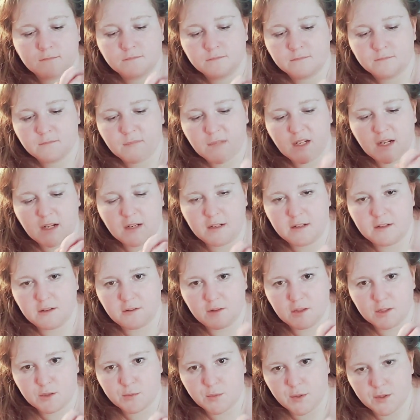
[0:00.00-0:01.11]
Kind of did
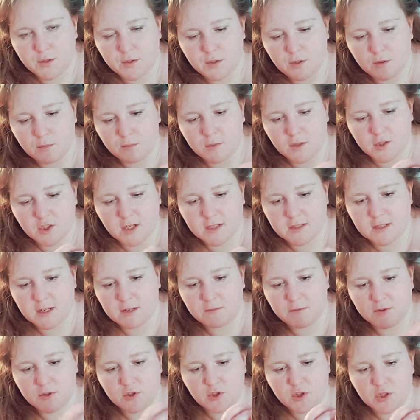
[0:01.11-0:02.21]
this one too much because I
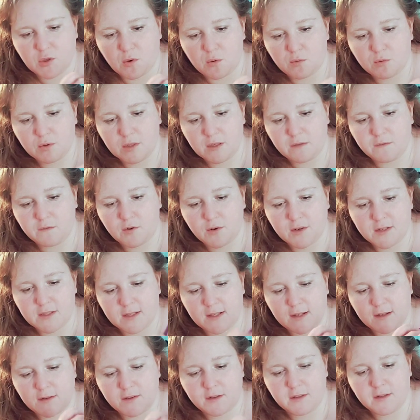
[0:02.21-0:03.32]
was just only focusing
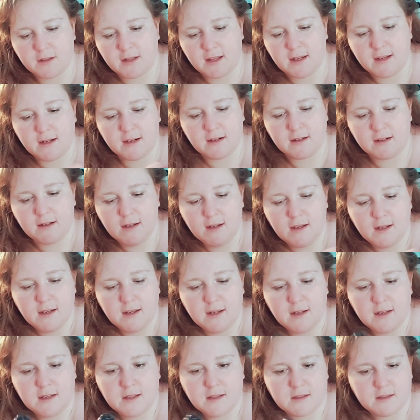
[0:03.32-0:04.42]
on the
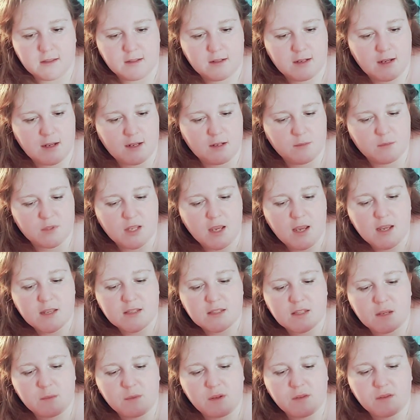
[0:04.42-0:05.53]
names.
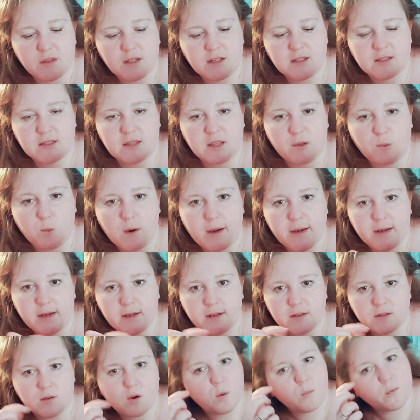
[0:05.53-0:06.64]
Some of these, the white is
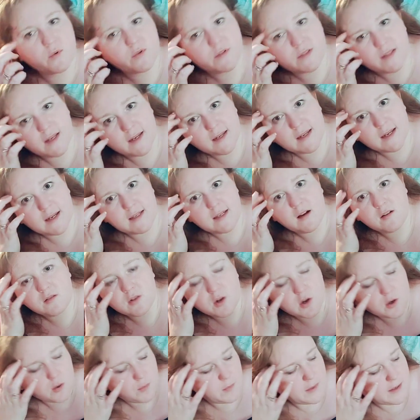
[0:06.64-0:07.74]
almost like a
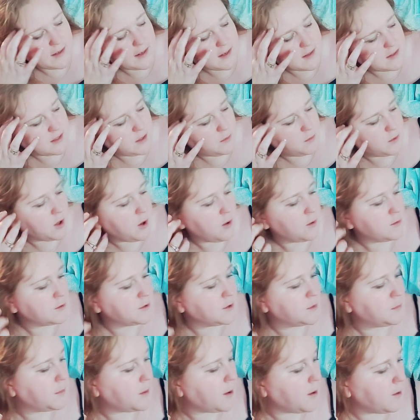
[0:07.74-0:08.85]
yellow because they were older
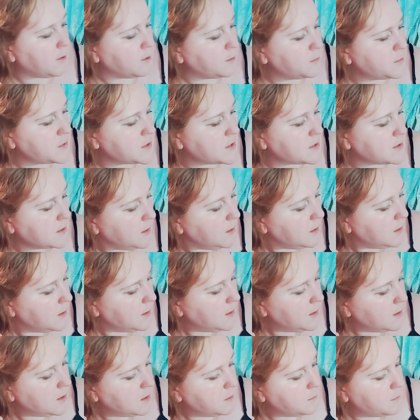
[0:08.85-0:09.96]
bulbs.
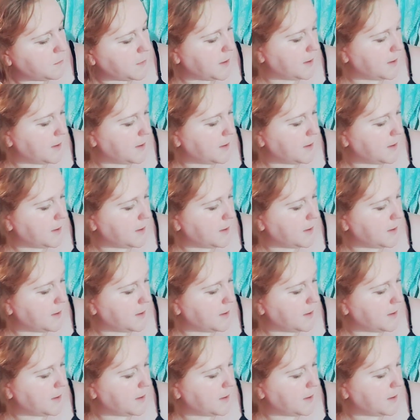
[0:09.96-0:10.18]
But,